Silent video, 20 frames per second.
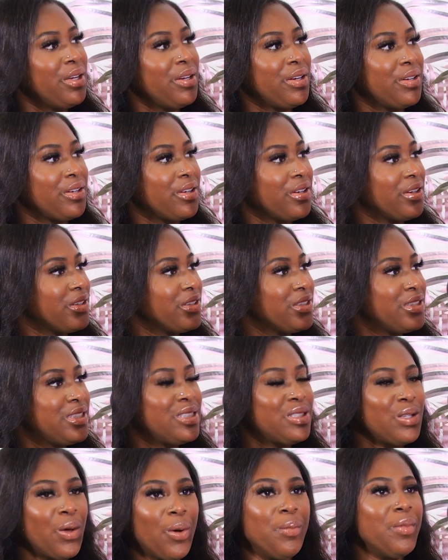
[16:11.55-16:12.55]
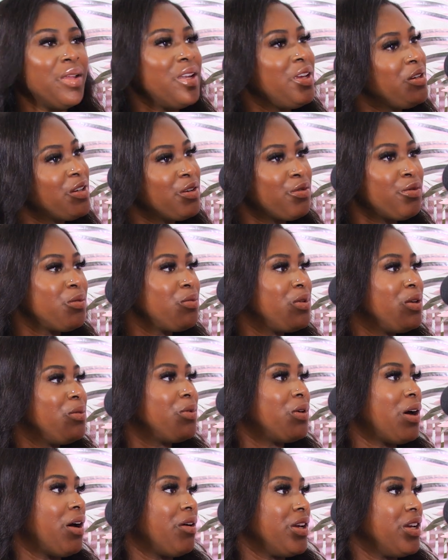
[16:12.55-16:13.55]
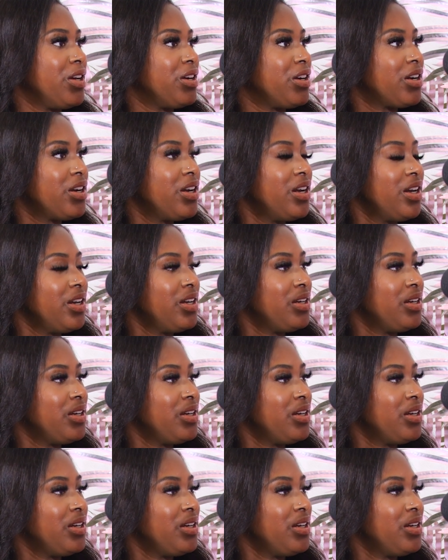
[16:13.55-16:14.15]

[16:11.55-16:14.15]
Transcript: Like, there are so many different people out here.